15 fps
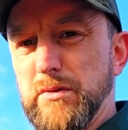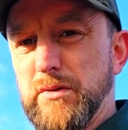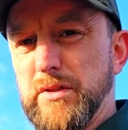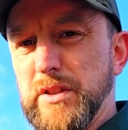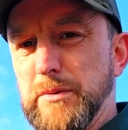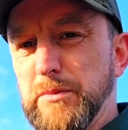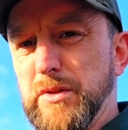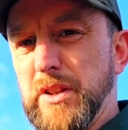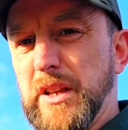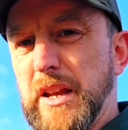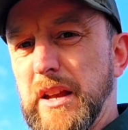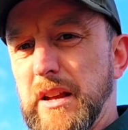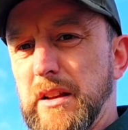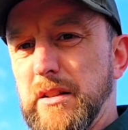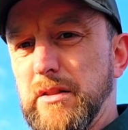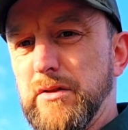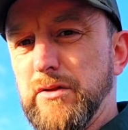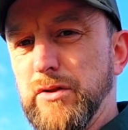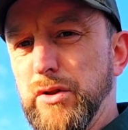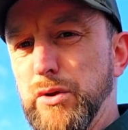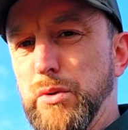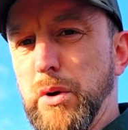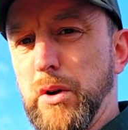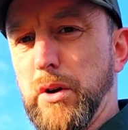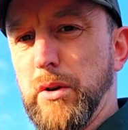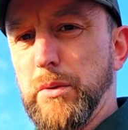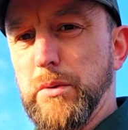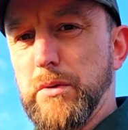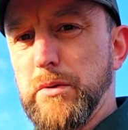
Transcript: seem to get too hot.